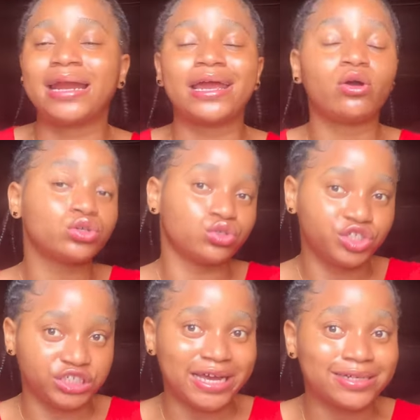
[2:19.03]
and I also
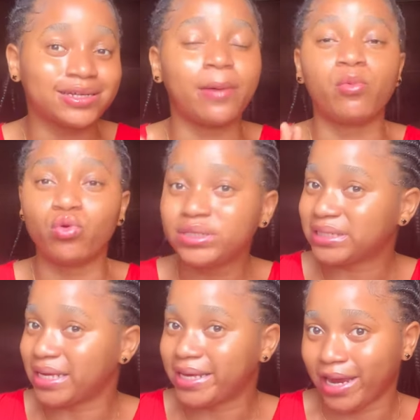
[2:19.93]
shared good
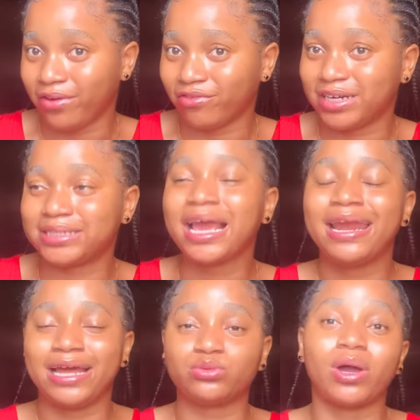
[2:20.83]
skincare ingredients
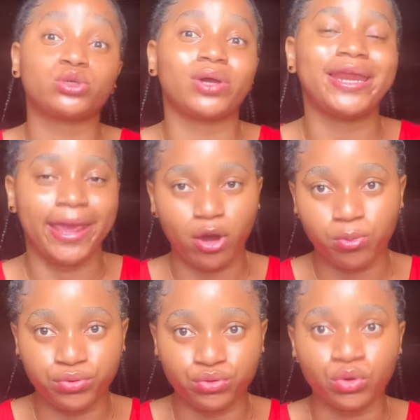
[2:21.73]
that will actually
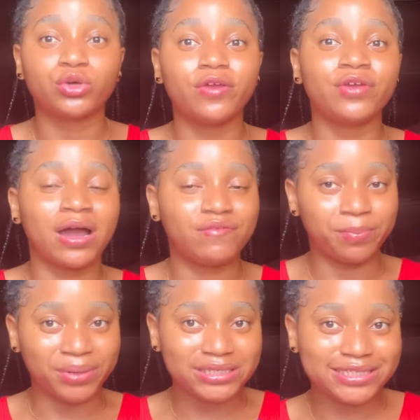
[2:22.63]
help you. So if you have a
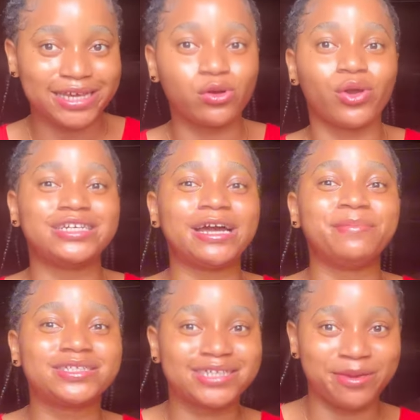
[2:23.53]
bleached skin or a
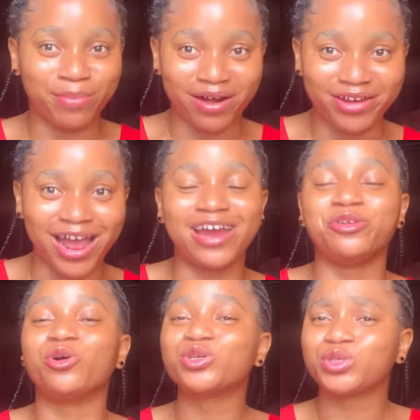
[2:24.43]
damaged skin barrier
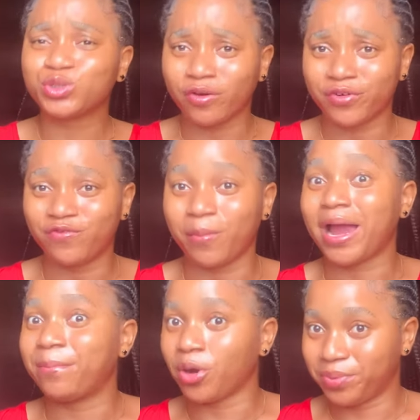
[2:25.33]
and you're also suffering from
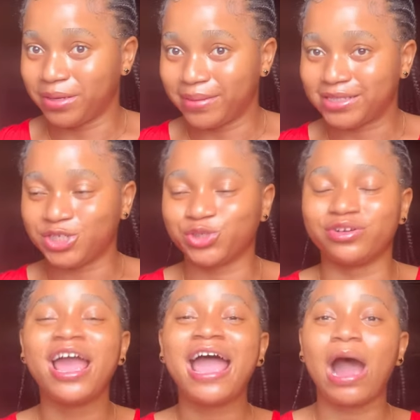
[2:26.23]

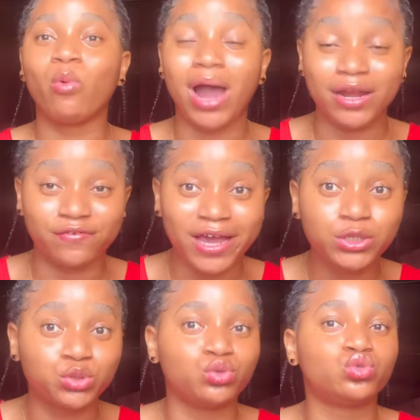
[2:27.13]
hyperpigmentation, I will
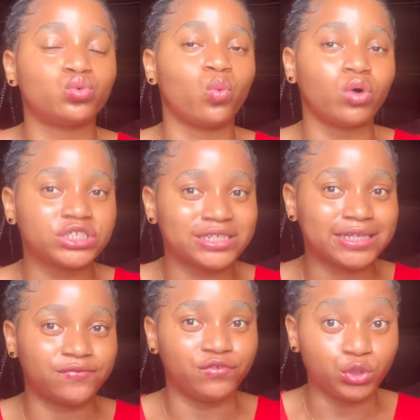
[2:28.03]
advise you to watch
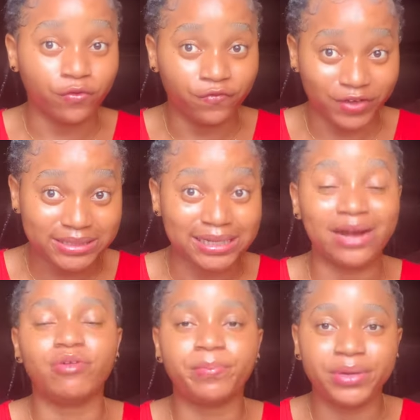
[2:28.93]
that video first
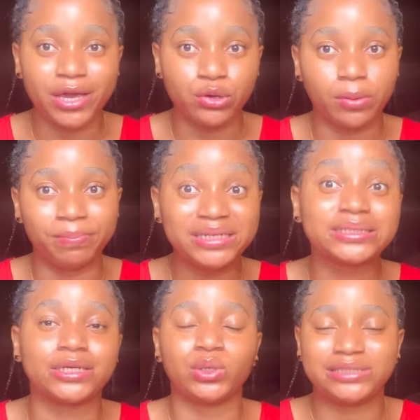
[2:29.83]
and repair your
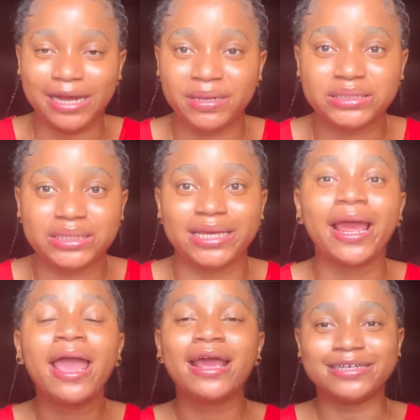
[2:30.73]
bleached skin or damaged
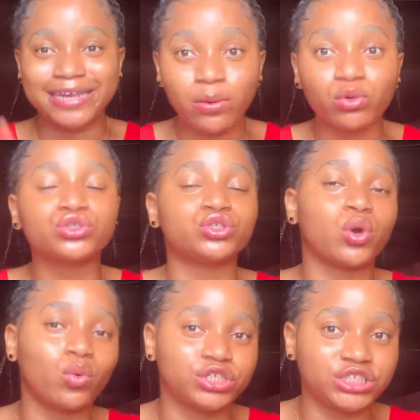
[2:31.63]
skin. Then once you're
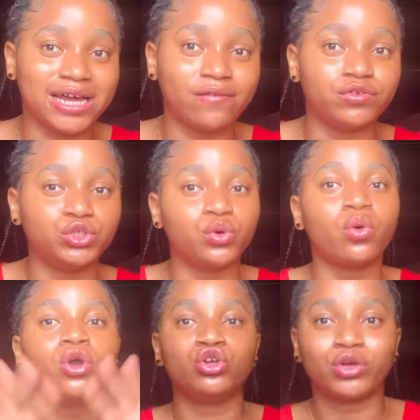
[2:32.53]
done watching that
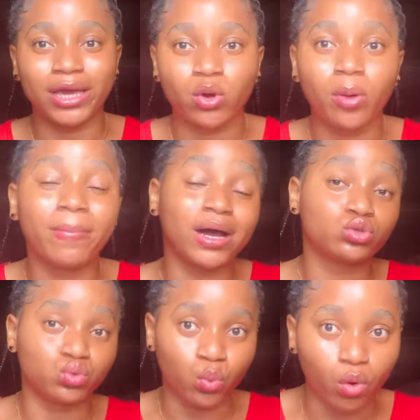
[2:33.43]
video, you can come
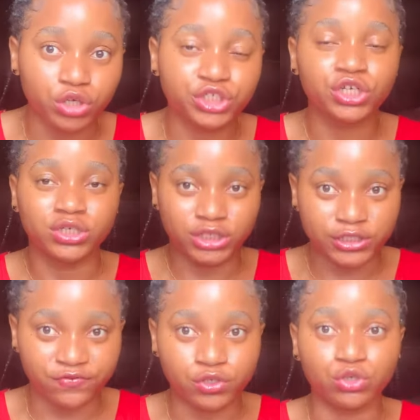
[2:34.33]
back to watch
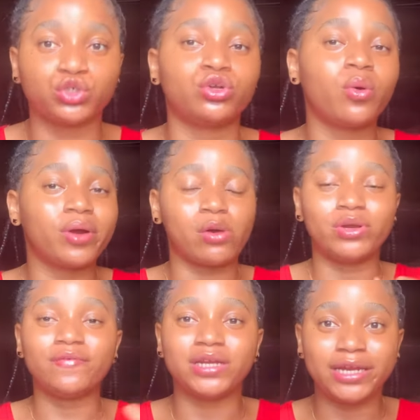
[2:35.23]
this video. So don't worry, I
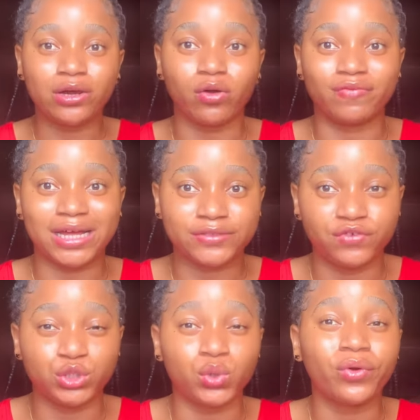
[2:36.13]
will leave the link of that
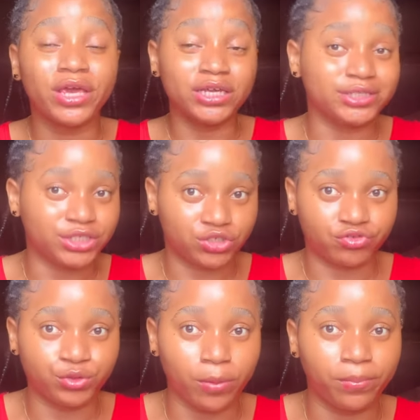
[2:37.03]
video in the
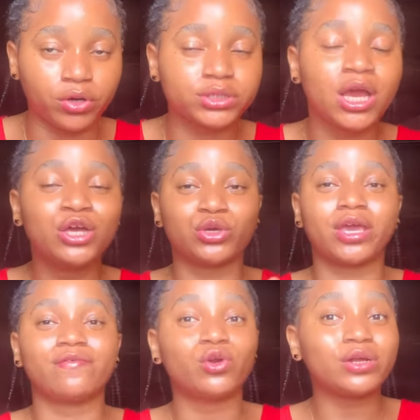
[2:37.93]
description box, so you
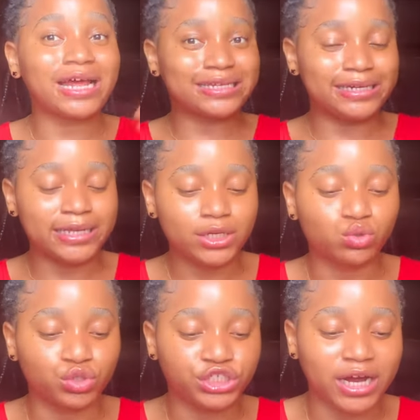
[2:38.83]
can follow that
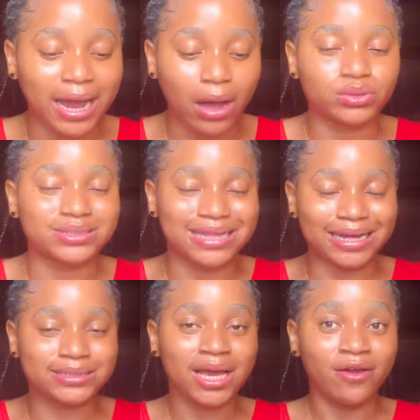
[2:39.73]
link to check out that